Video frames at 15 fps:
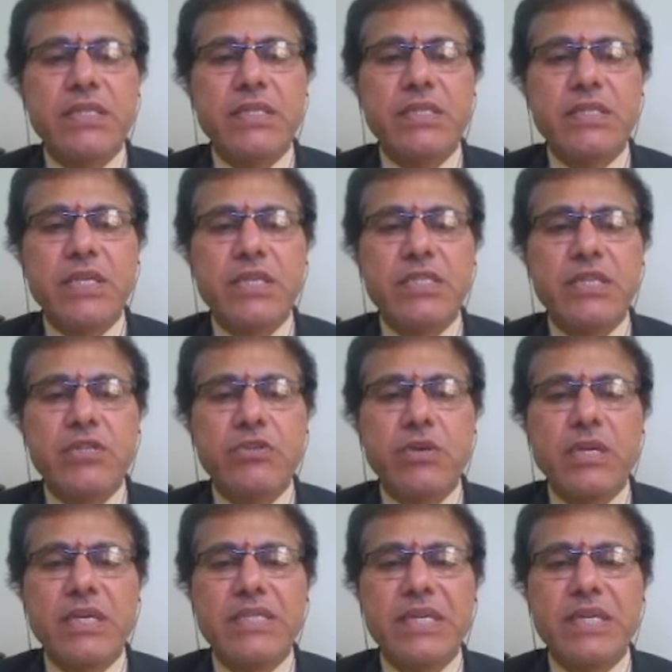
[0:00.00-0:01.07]
steel structural
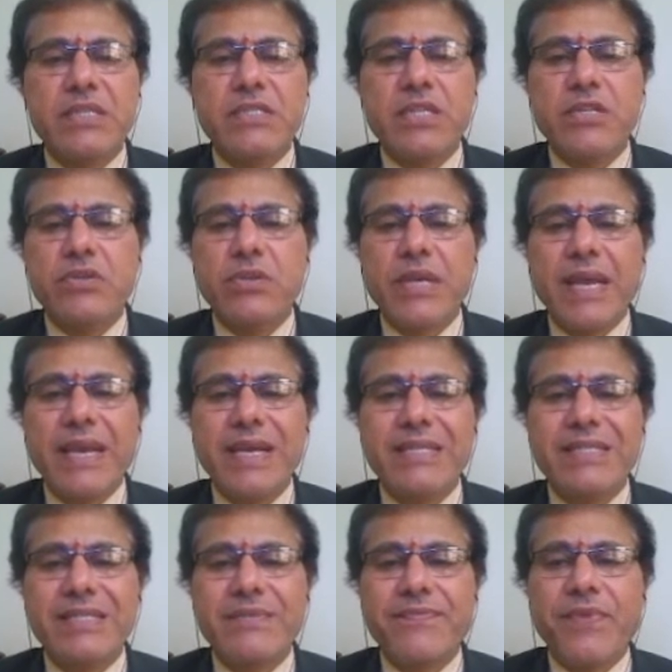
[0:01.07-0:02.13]
design, structural
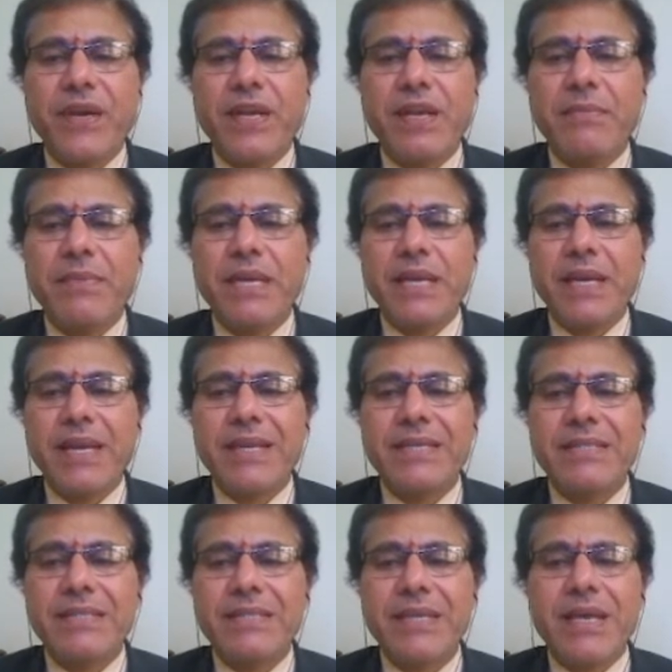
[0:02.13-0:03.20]
analysis, part element
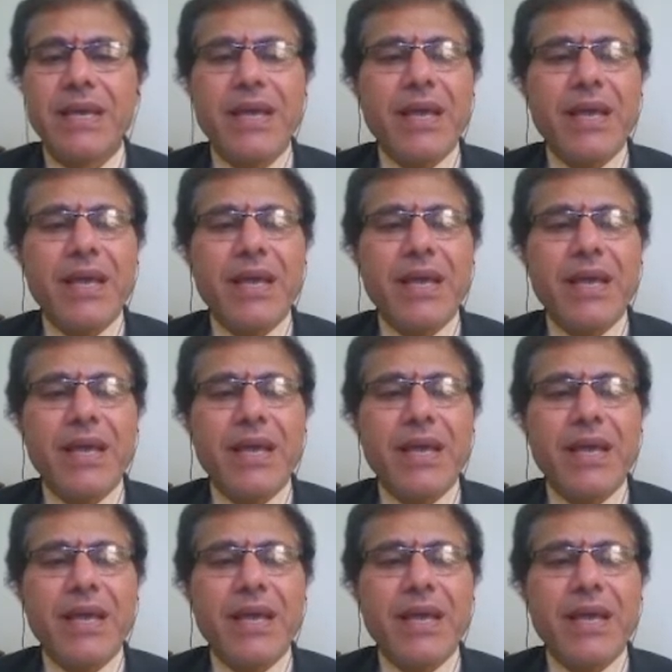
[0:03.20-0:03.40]
analysis,